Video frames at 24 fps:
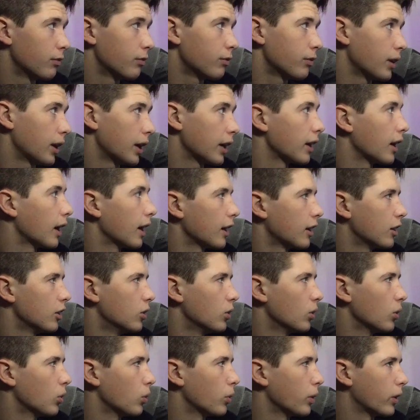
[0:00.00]
I could do a
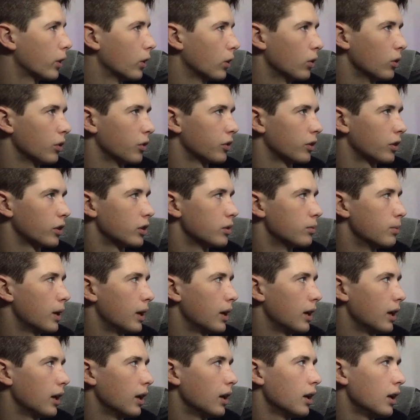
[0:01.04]
quick Google search about
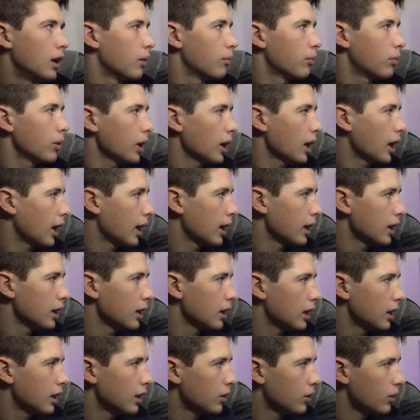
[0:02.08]
it. But yeah,
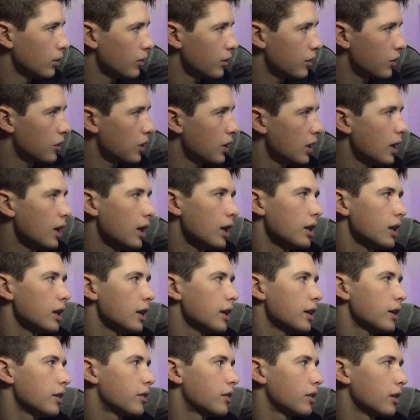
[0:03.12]
I don't see
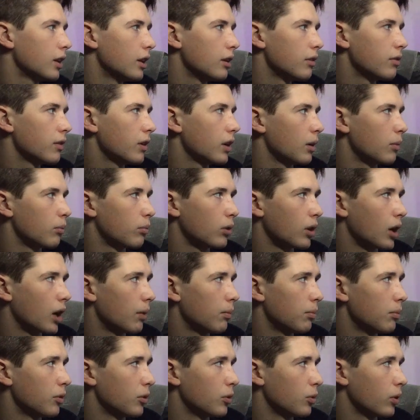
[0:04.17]
any significant
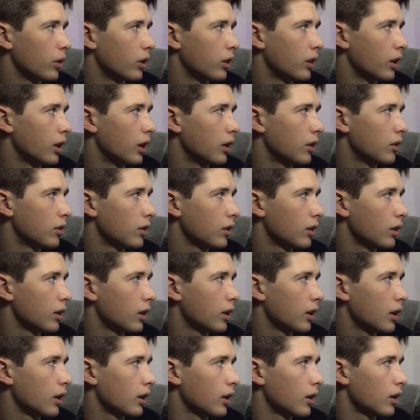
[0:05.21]
problems with it
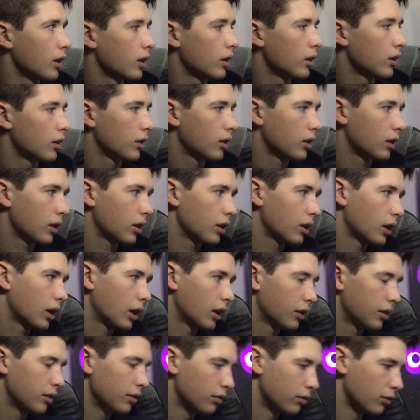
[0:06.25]

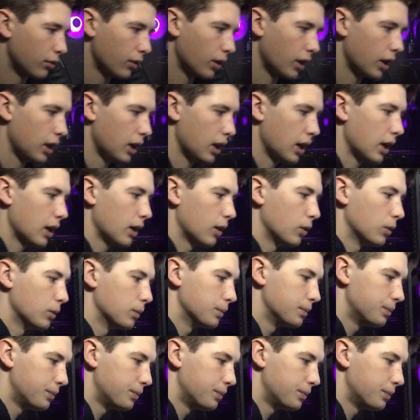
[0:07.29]
as of right now.